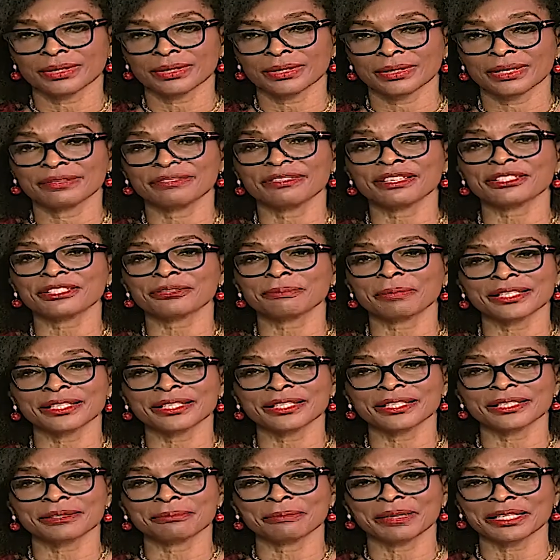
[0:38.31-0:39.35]
And this
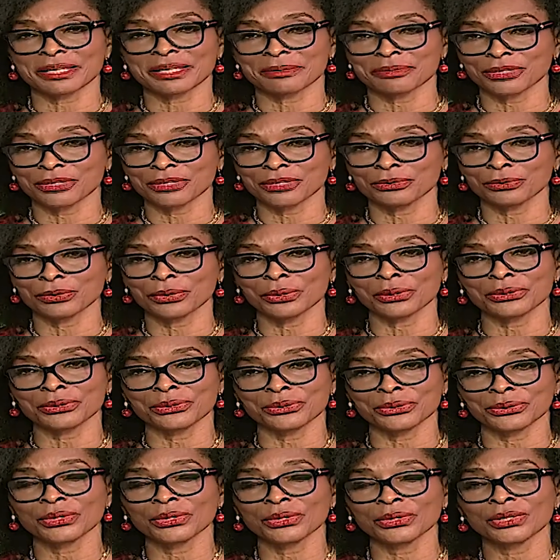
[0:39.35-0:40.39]
mandate, Madam Chair, we all
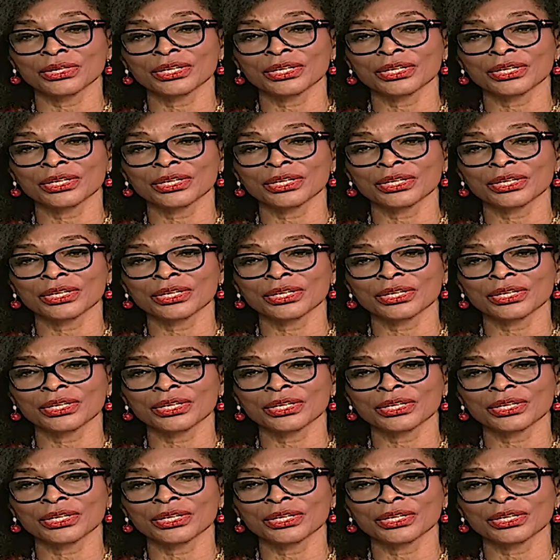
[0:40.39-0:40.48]
know,